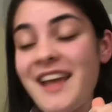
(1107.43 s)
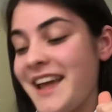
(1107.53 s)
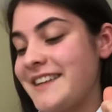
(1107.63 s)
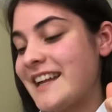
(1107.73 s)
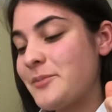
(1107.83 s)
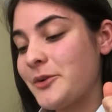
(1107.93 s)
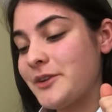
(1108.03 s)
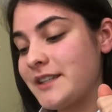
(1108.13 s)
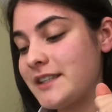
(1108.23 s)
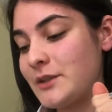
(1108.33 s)

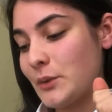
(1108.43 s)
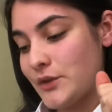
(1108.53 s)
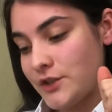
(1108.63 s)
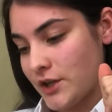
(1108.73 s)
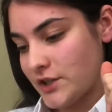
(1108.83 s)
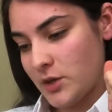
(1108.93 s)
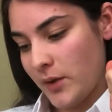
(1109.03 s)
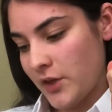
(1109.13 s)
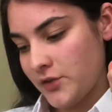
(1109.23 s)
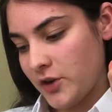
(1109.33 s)
Talybont North, you don't share a
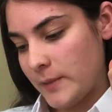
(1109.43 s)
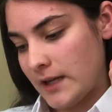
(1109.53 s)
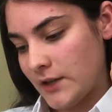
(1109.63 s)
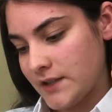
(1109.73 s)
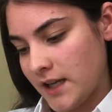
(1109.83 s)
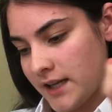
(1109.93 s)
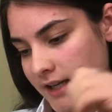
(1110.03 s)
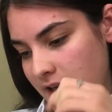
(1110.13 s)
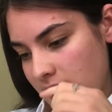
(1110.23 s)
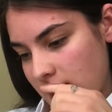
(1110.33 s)
bathroom, it looks like.
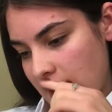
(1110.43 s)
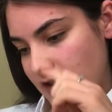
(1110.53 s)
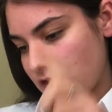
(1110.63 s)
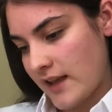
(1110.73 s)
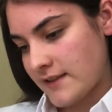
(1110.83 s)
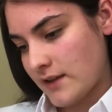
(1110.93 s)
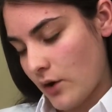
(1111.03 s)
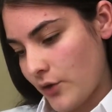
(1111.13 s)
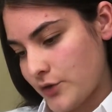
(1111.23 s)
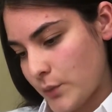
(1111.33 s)
It just has
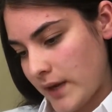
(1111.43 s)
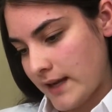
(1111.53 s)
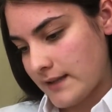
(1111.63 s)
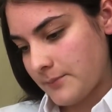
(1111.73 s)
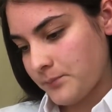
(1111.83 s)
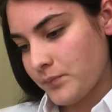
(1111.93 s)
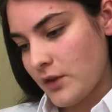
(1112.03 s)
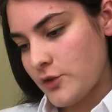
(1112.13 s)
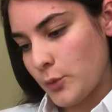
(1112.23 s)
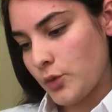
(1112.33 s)
ensuite,
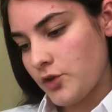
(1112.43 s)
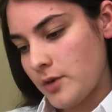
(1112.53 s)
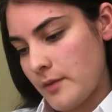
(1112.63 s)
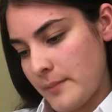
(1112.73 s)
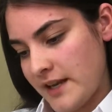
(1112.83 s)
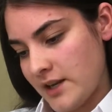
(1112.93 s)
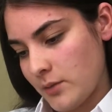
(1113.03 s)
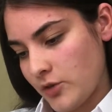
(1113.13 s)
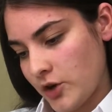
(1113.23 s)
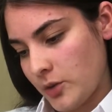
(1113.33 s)
small room,
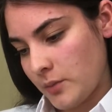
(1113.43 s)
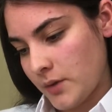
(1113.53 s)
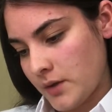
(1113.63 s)
medium room.